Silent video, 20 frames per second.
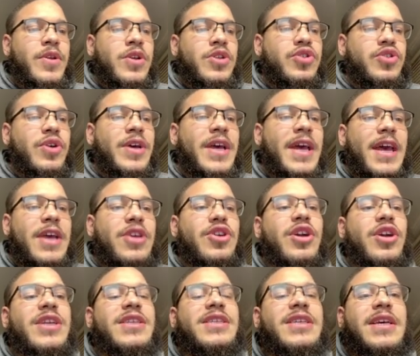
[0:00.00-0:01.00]
So here
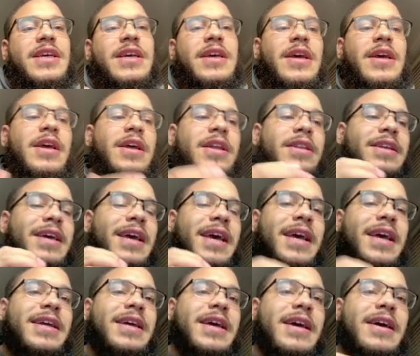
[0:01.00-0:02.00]
you're going to see
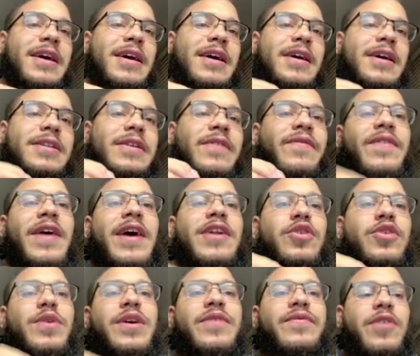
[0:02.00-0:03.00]
the
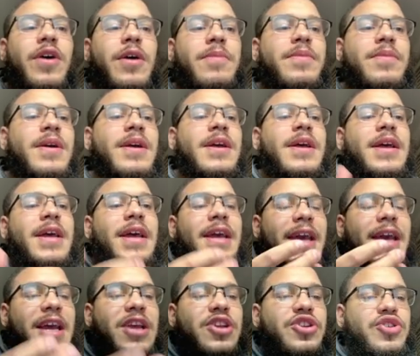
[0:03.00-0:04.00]
final weak verb
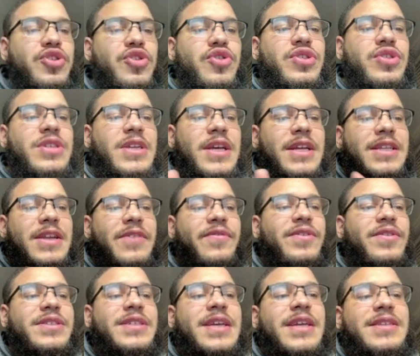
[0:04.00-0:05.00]
in use in
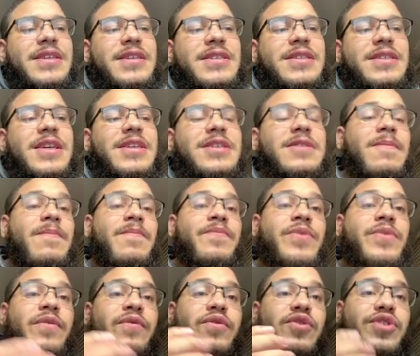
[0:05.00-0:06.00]
different sentences
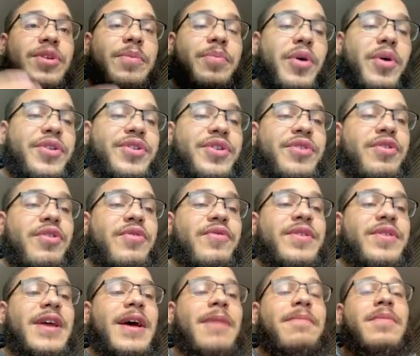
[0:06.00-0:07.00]
for you to ponder
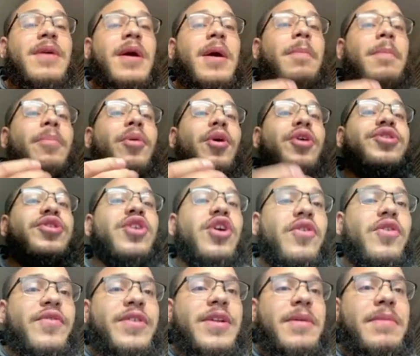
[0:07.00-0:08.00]
over them, ponder
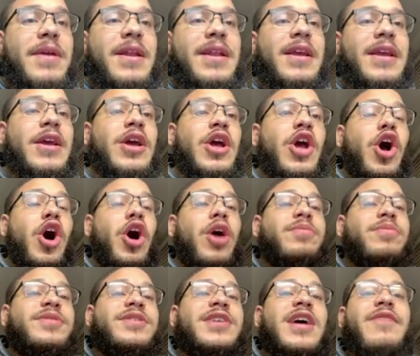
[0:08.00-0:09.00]
over the meaning,
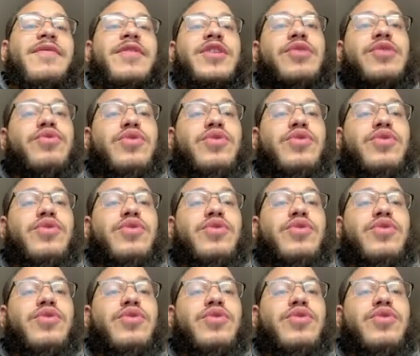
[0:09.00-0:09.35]
observing the